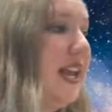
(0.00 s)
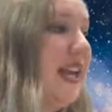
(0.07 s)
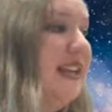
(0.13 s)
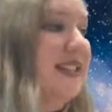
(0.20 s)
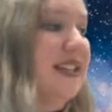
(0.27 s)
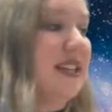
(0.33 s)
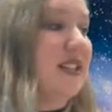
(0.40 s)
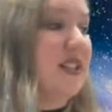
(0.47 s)

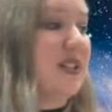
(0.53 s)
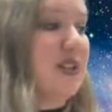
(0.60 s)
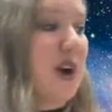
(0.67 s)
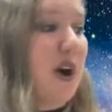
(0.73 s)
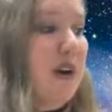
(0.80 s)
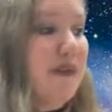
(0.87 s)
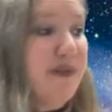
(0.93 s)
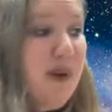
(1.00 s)
Is it
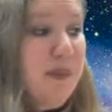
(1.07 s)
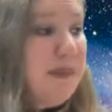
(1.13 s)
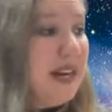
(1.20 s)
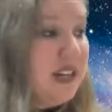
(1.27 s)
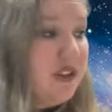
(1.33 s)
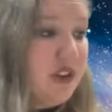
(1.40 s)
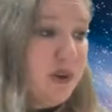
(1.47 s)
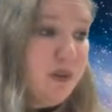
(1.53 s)
star
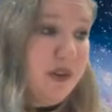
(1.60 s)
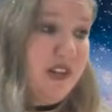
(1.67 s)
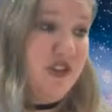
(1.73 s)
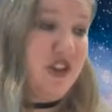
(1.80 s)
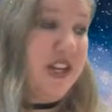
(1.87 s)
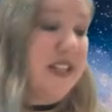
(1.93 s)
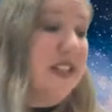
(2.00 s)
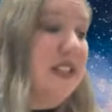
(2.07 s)
formation
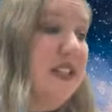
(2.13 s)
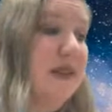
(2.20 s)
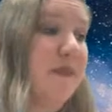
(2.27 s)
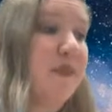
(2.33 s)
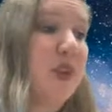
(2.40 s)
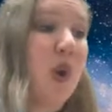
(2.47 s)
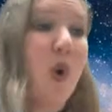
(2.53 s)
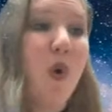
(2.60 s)
regions?
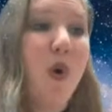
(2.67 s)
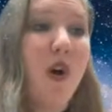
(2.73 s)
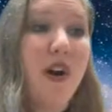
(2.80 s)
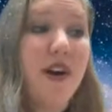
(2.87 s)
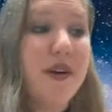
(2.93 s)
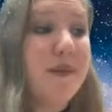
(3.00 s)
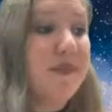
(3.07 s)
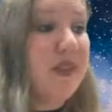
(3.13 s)

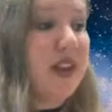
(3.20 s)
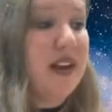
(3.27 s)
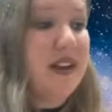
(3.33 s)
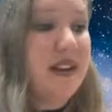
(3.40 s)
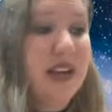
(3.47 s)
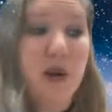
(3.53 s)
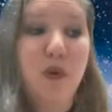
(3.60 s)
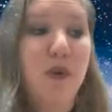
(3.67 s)
Or
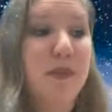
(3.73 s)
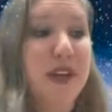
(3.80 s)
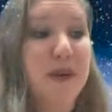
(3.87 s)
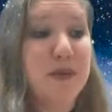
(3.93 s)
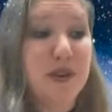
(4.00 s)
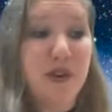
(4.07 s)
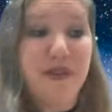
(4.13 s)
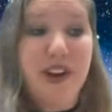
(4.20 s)
it will be
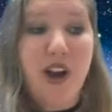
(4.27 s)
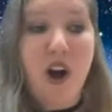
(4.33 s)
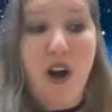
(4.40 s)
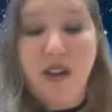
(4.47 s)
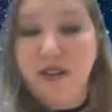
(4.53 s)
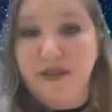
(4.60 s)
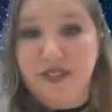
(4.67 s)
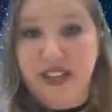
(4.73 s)
observing
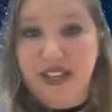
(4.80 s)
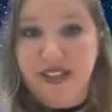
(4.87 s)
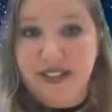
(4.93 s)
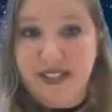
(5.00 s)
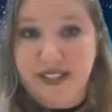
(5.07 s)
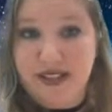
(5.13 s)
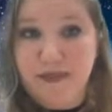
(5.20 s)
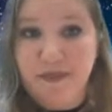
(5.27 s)
all of
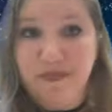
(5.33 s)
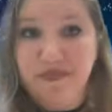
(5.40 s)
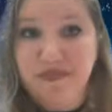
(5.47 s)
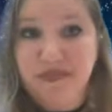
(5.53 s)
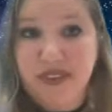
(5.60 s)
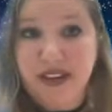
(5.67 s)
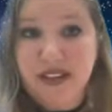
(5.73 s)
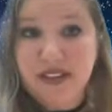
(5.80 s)
these.
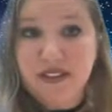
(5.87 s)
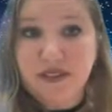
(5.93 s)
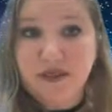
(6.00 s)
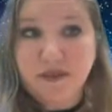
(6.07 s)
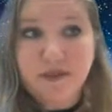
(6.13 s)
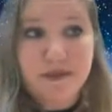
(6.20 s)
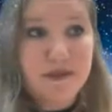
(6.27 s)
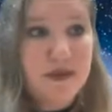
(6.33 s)

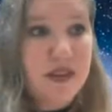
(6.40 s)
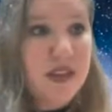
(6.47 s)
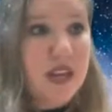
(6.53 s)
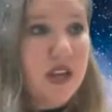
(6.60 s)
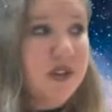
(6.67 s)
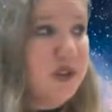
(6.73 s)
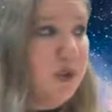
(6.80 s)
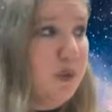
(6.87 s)

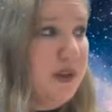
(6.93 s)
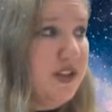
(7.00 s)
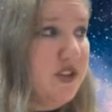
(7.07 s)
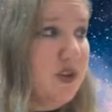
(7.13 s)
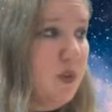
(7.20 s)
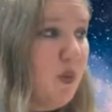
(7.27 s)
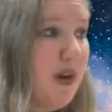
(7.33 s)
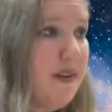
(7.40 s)
So
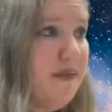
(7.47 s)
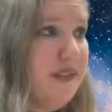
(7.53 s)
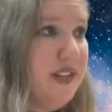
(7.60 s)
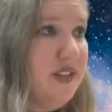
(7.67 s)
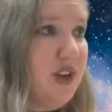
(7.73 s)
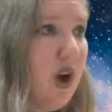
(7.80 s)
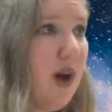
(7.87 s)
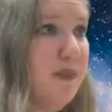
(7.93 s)
which one of
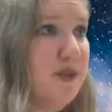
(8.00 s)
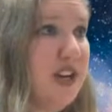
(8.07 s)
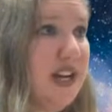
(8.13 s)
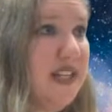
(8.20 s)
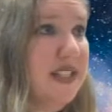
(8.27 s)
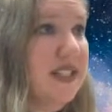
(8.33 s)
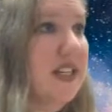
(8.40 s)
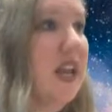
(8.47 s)
these
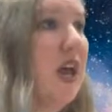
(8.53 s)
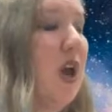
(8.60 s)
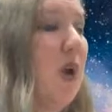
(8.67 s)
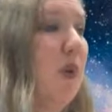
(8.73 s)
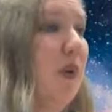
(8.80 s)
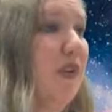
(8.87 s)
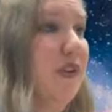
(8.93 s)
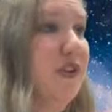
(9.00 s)
objects
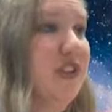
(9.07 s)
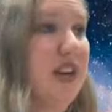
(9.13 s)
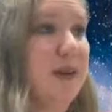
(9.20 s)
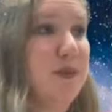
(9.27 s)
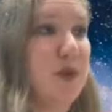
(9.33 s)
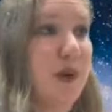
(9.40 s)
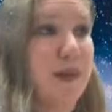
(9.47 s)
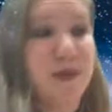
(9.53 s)
will the
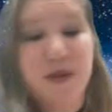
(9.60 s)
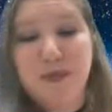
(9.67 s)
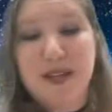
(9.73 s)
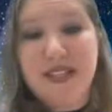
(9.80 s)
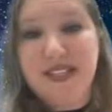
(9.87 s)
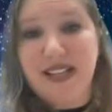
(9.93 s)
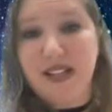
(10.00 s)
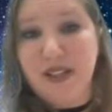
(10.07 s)
James Webb
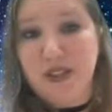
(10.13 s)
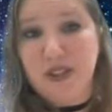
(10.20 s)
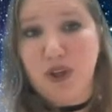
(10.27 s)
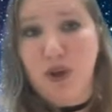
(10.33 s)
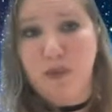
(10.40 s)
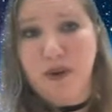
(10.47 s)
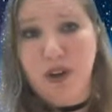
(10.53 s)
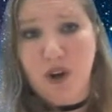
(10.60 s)
Space
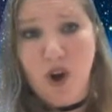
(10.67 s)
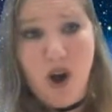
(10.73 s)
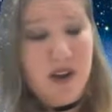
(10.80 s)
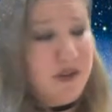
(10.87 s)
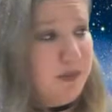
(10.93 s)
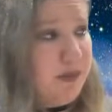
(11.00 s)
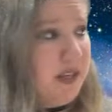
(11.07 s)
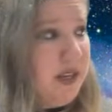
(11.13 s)
Telescope
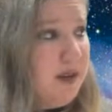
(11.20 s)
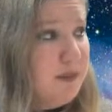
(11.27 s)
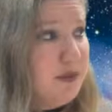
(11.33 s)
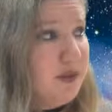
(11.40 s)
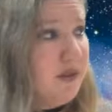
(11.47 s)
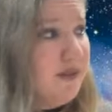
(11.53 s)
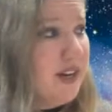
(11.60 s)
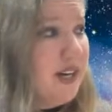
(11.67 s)
not be
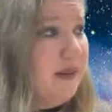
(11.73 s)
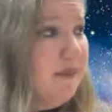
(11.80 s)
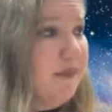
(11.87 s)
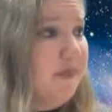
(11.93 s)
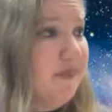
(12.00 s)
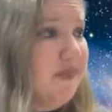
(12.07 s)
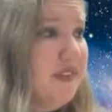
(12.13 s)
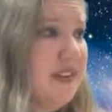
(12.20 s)
observing?
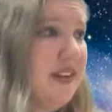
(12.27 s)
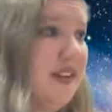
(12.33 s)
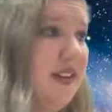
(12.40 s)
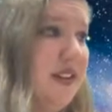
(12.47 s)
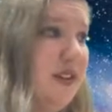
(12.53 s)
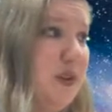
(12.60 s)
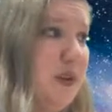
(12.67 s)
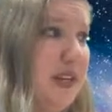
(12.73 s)

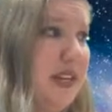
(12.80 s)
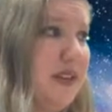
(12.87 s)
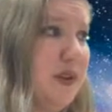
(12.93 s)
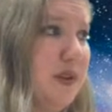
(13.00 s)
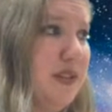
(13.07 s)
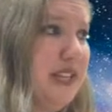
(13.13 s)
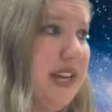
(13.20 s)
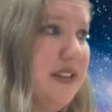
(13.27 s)
So get
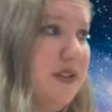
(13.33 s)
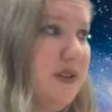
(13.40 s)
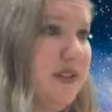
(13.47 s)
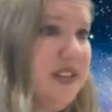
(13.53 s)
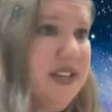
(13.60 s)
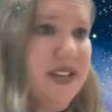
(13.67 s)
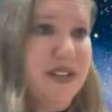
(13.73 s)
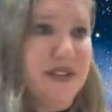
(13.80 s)
those answers
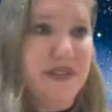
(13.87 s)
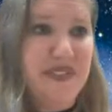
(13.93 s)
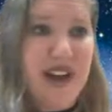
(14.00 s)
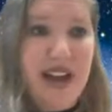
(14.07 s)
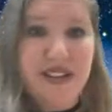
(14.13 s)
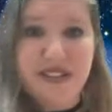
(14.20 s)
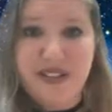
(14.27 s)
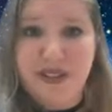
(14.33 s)
in as
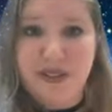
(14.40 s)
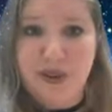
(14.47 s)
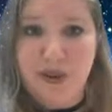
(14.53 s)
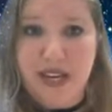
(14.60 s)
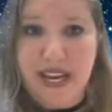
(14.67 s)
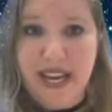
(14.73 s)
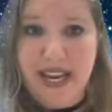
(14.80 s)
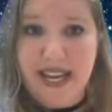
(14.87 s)
fast as you
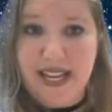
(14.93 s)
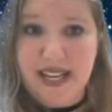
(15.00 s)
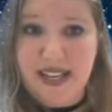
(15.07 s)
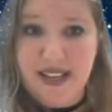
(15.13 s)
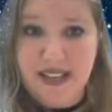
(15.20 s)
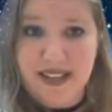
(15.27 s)
can.